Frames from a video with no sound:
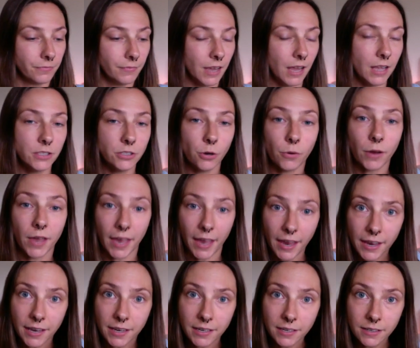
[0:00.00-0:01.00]
it's
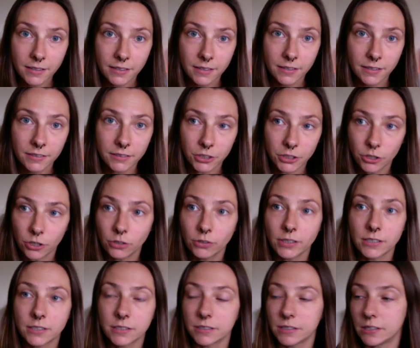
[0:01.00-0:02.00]
okay. You know,
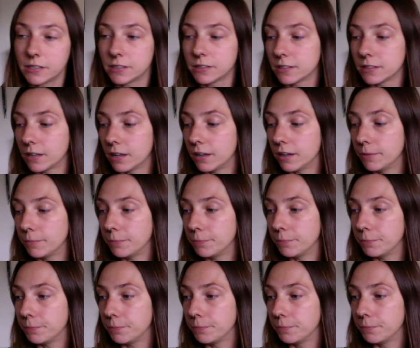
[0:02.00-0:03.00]
it's, it's,
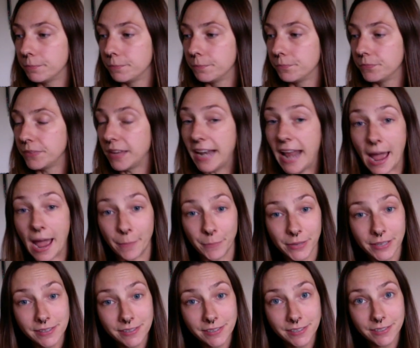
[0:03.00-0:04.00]
um, it
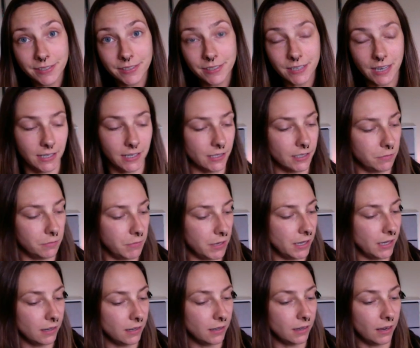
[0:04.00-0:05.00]
happens. It doesn't
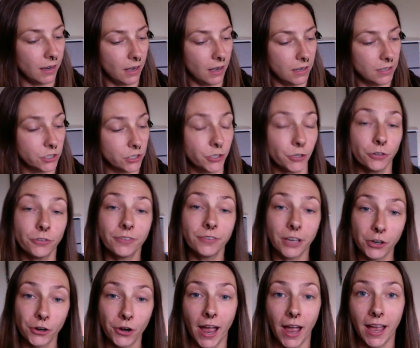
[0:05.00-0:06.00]
mean it's
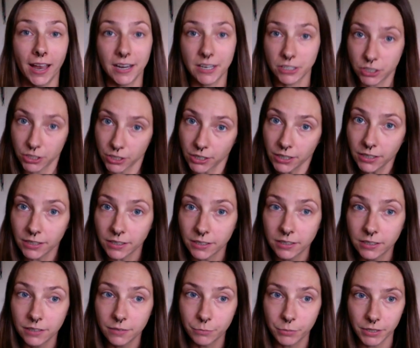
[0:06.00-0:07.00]
serving your highest
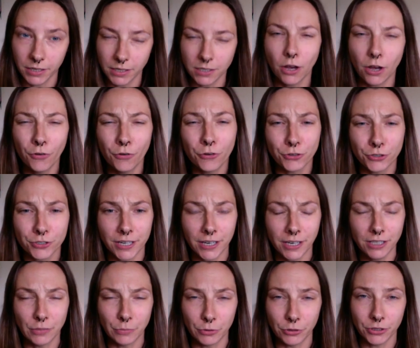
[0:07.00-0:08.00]
good, but it's
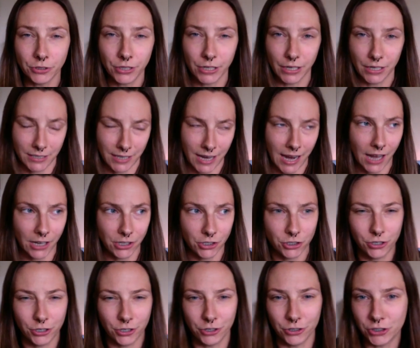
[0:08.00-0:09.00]
understandable to get
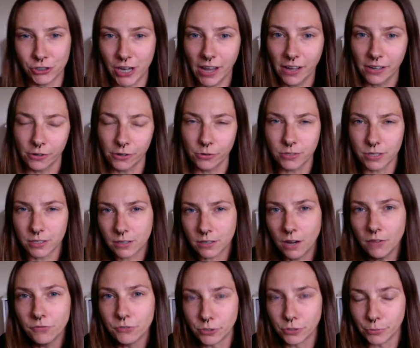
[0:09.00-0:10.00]
attached to your shadows. It's
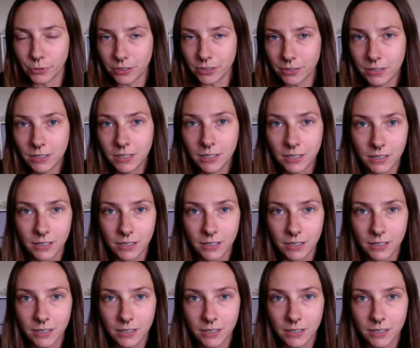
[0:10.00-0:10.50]
comfortable.